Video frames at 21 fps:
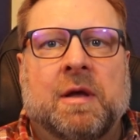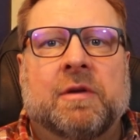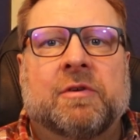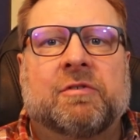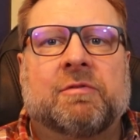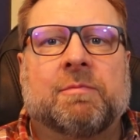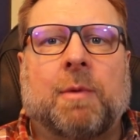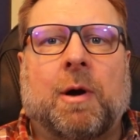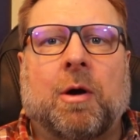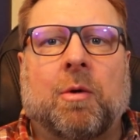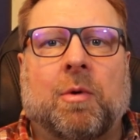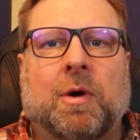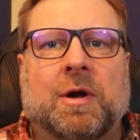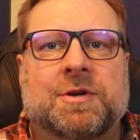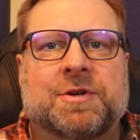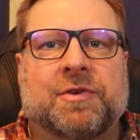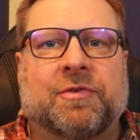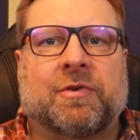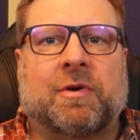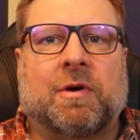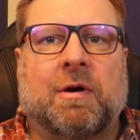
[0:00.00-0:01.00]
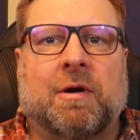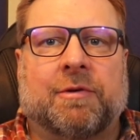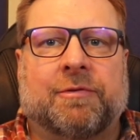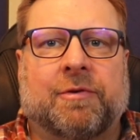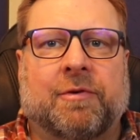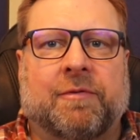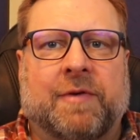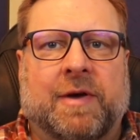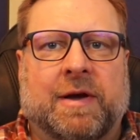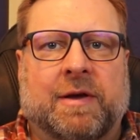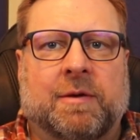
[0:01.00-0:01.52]
Smartwatches are
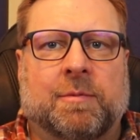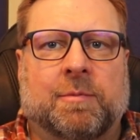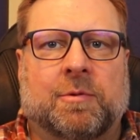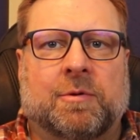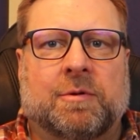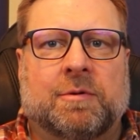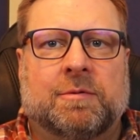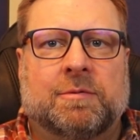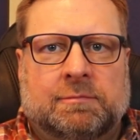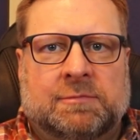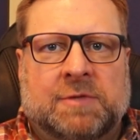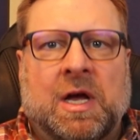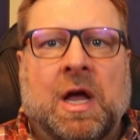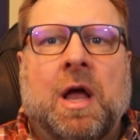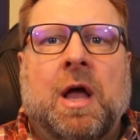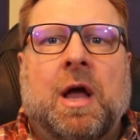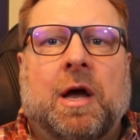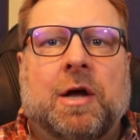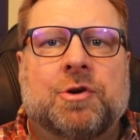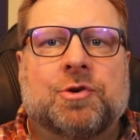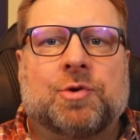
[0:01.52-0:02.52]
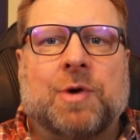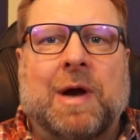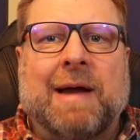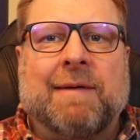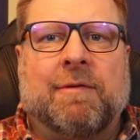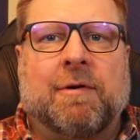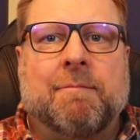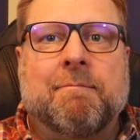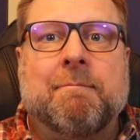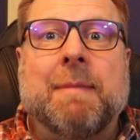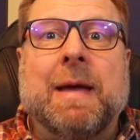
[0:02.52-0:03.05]
also valuable. A
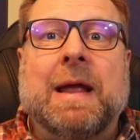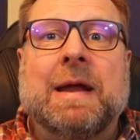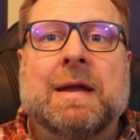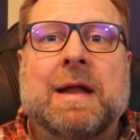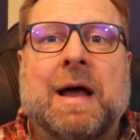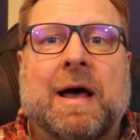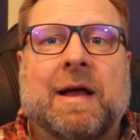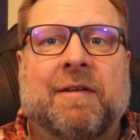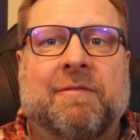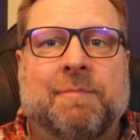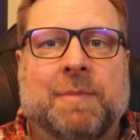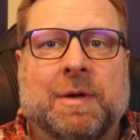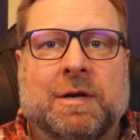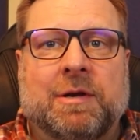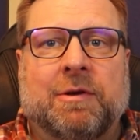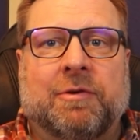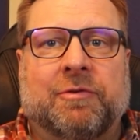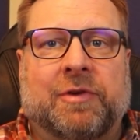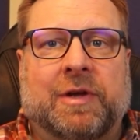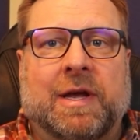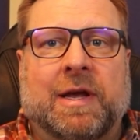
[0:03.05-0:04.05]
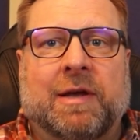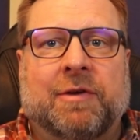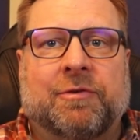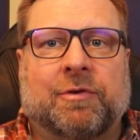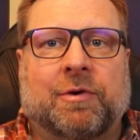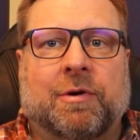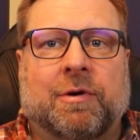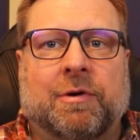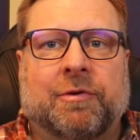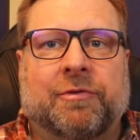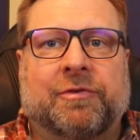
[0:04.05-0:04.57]
driver may not have been using his
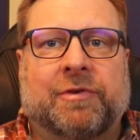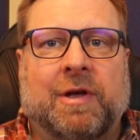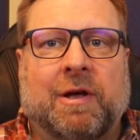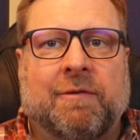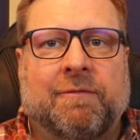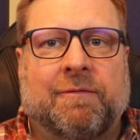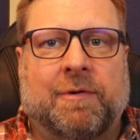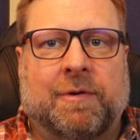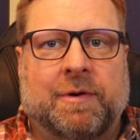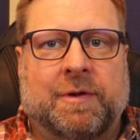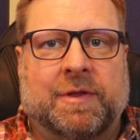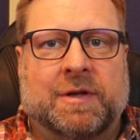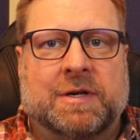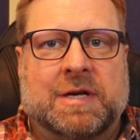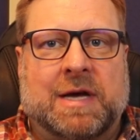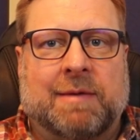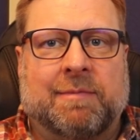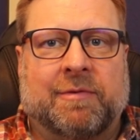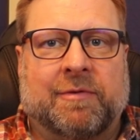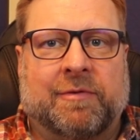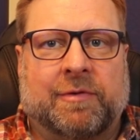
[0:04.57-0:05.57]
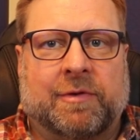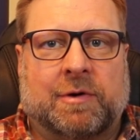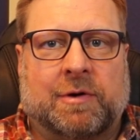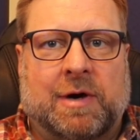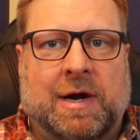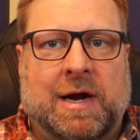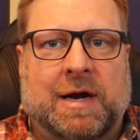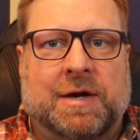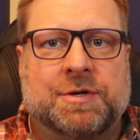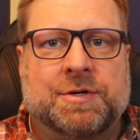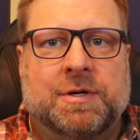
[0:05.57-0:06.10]
or her cell phone at the time of the
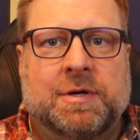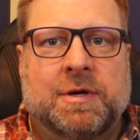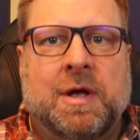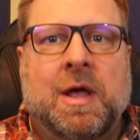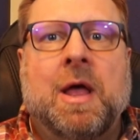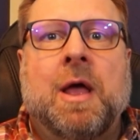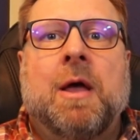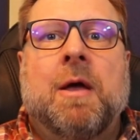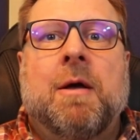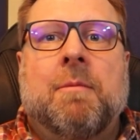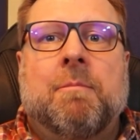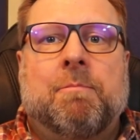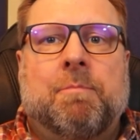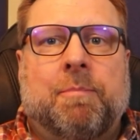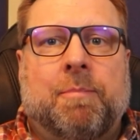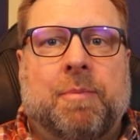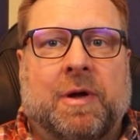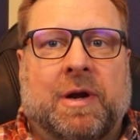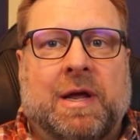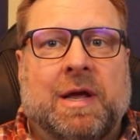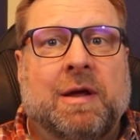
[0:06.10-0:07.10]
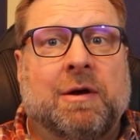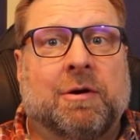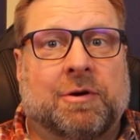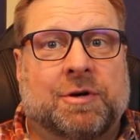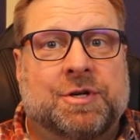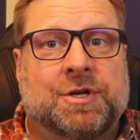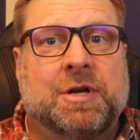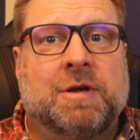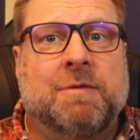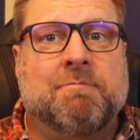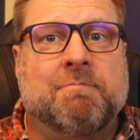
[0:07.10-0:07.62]
crash, but he or
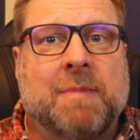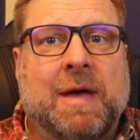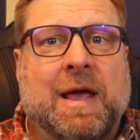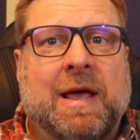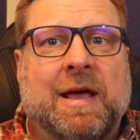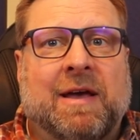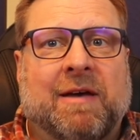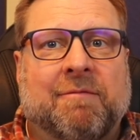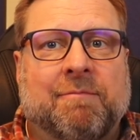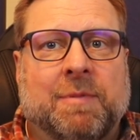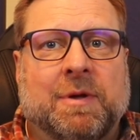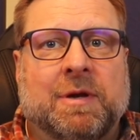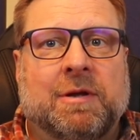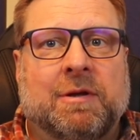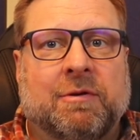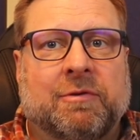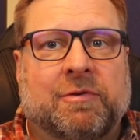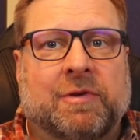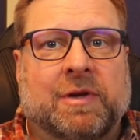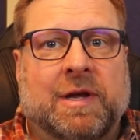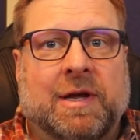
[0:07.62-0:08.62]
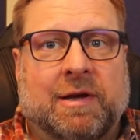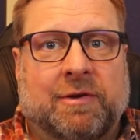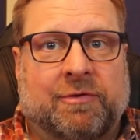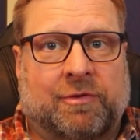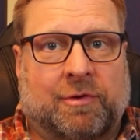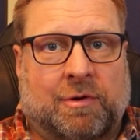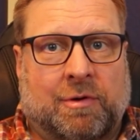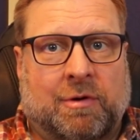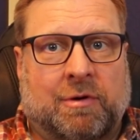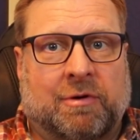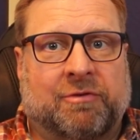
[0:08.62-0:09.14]
she may have been using his
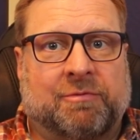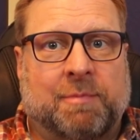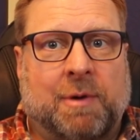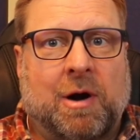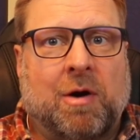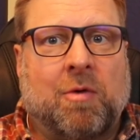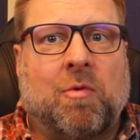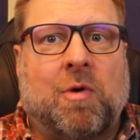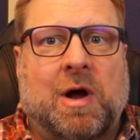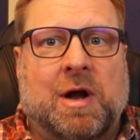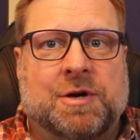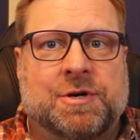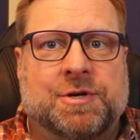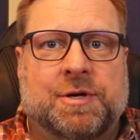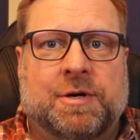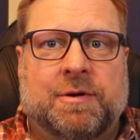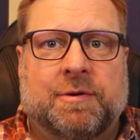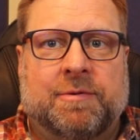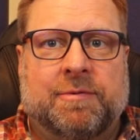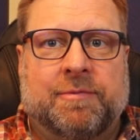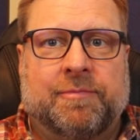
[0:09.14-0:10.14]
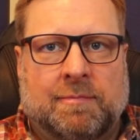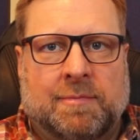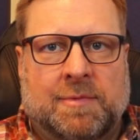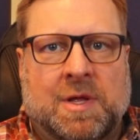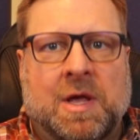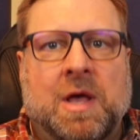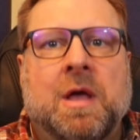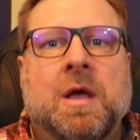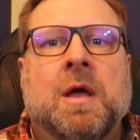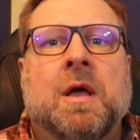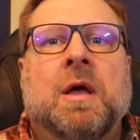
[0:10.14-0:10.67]
or her smartwatch.
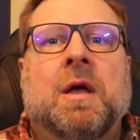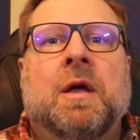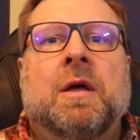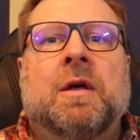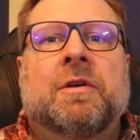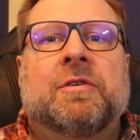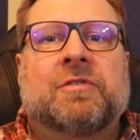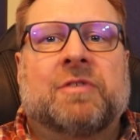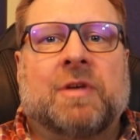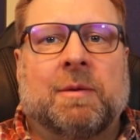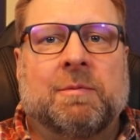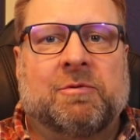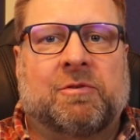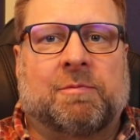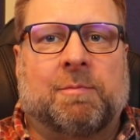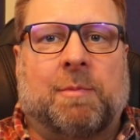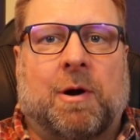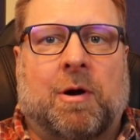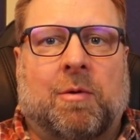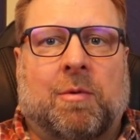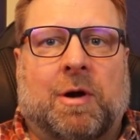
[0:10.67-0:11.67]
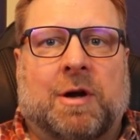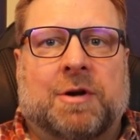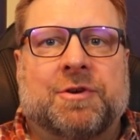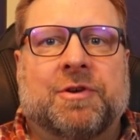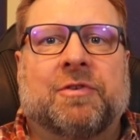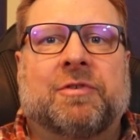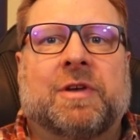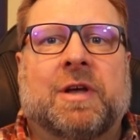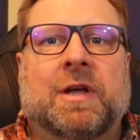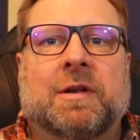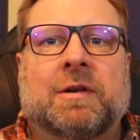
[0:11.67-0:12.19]
Some
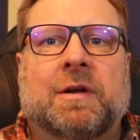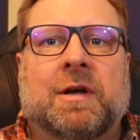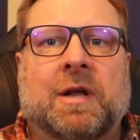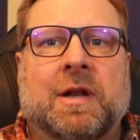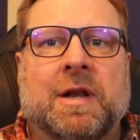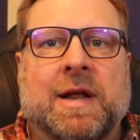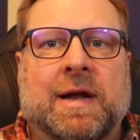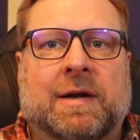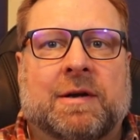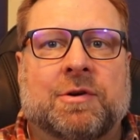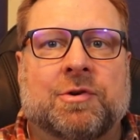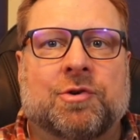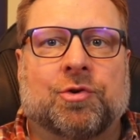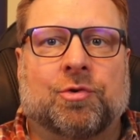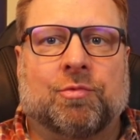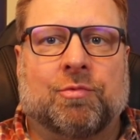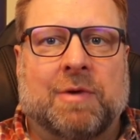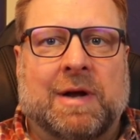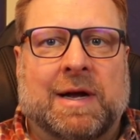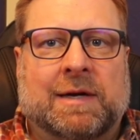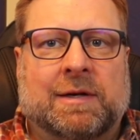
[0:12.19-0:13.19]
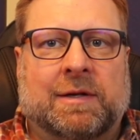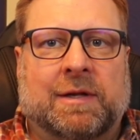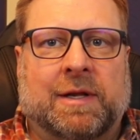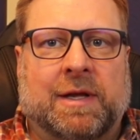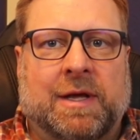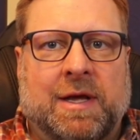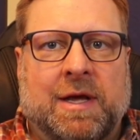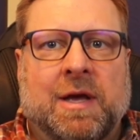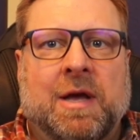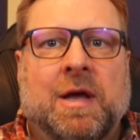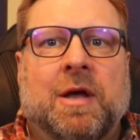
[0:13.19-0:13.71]
smartwatches can connect
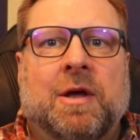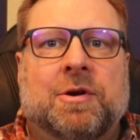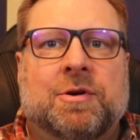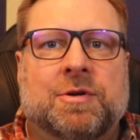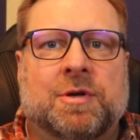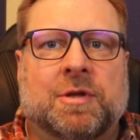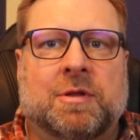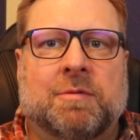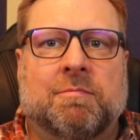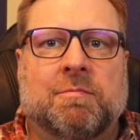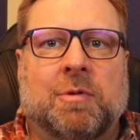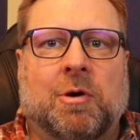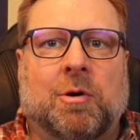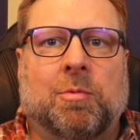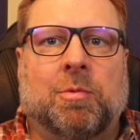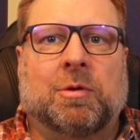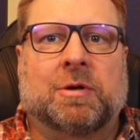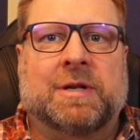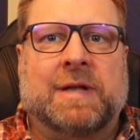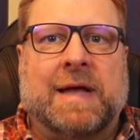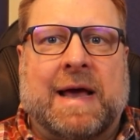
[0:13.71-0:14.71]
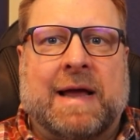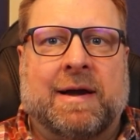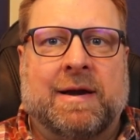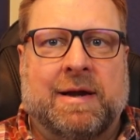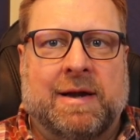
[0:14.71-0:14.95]
directly to the mobile data